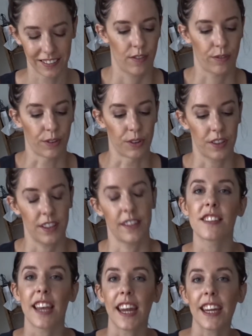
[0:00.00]
4,
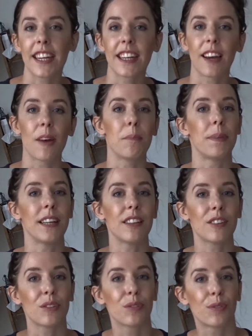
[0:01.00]
take a
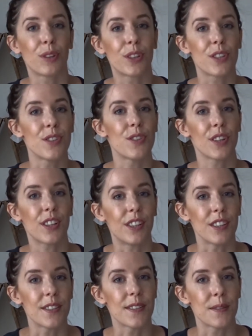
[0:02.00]
bin for
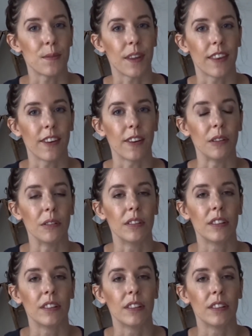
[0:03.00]
dirt with you.